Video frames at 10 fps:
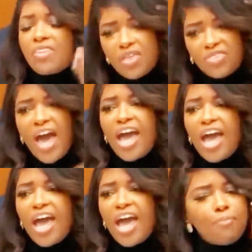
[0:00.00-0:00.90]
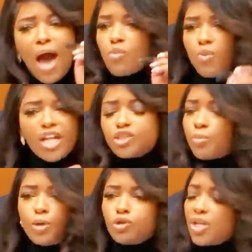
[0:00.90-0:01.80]
that they are about
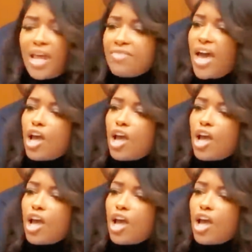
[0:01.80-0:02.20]
retribution and